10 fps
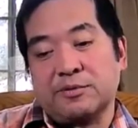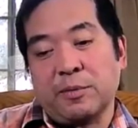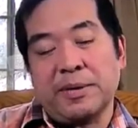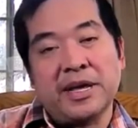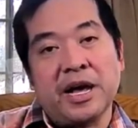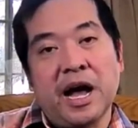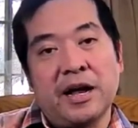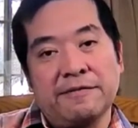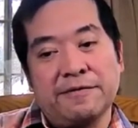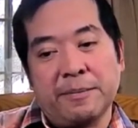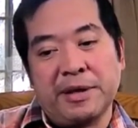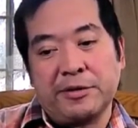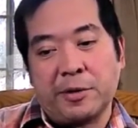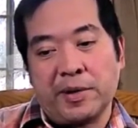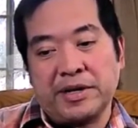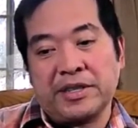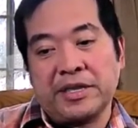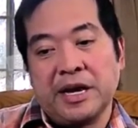will be unfamiliar with.